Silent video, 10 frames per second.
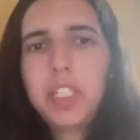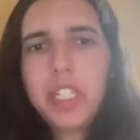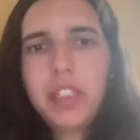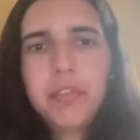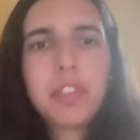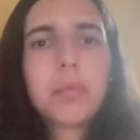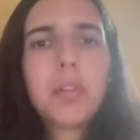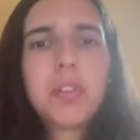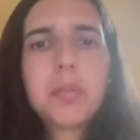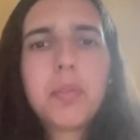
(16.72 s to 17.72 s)
by Jennifer
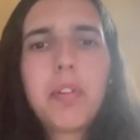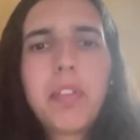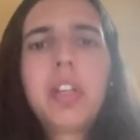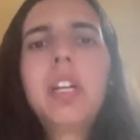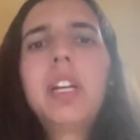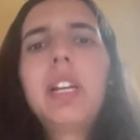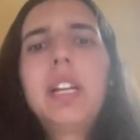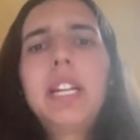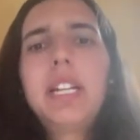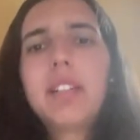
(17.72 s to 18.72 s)
Wadsworth
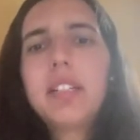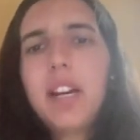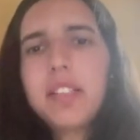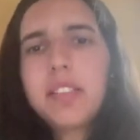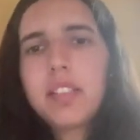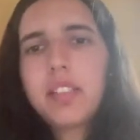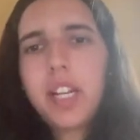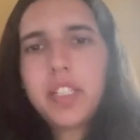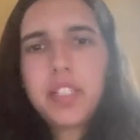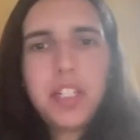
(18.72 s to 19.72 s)
in Lancaster
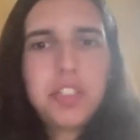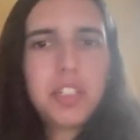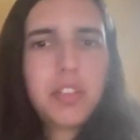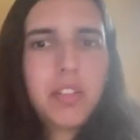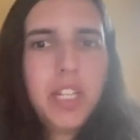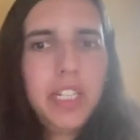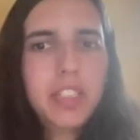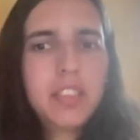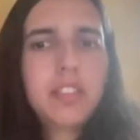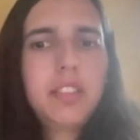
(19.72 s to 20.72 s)
and Adrian
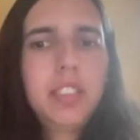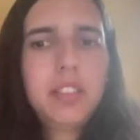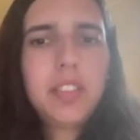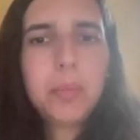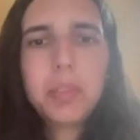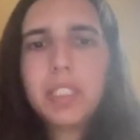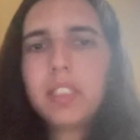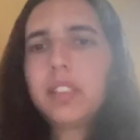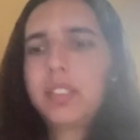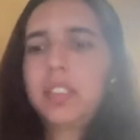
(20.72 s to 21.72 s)
Onhagen in Dublin.
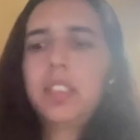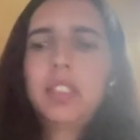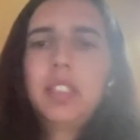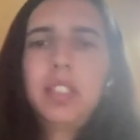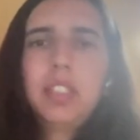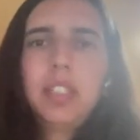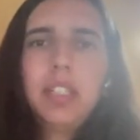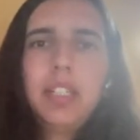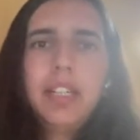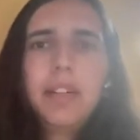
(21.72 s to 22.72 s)

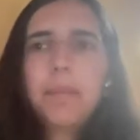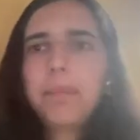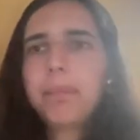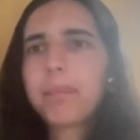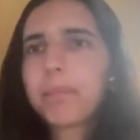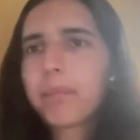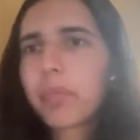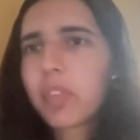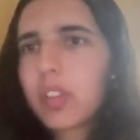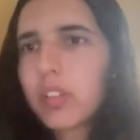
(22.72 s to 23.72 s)
Um,
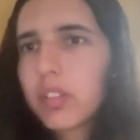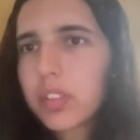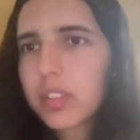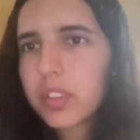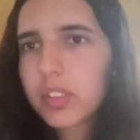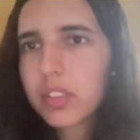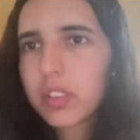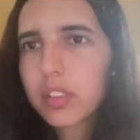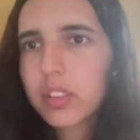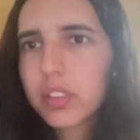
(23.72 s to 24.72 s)
just,
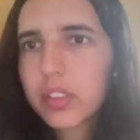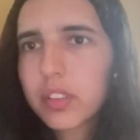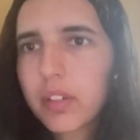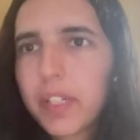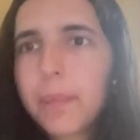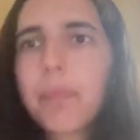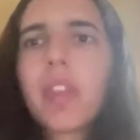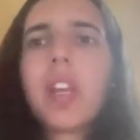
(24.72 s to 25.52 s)
sorry.